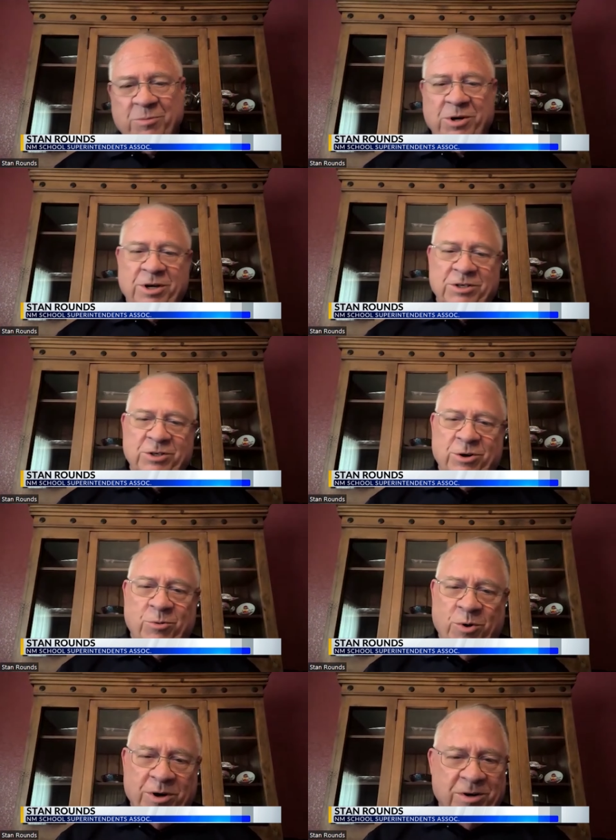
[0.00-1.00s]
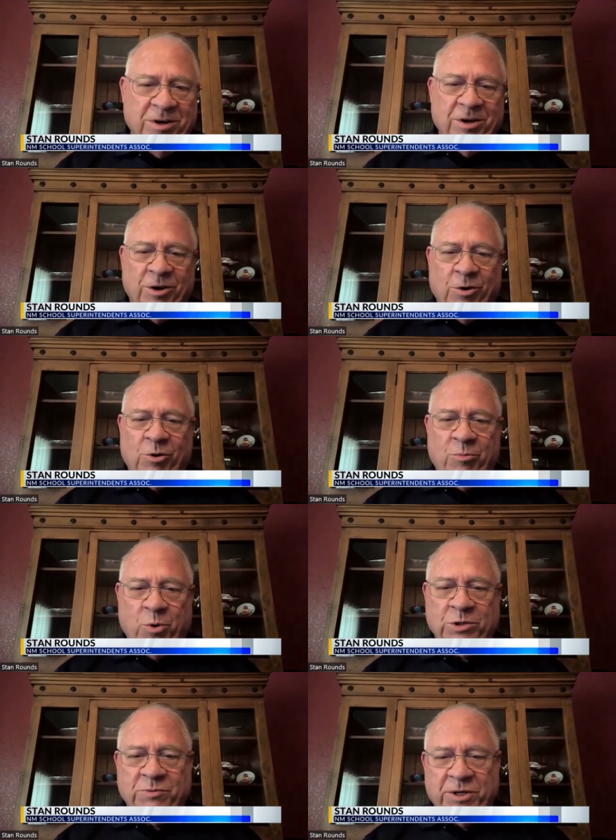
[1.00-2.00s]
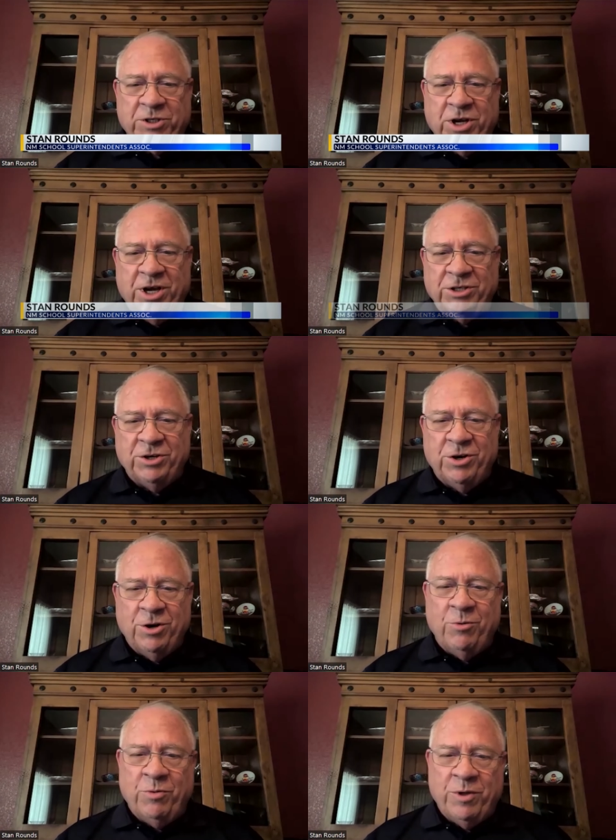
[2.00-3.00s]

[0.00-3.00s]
because you know what local boards of education know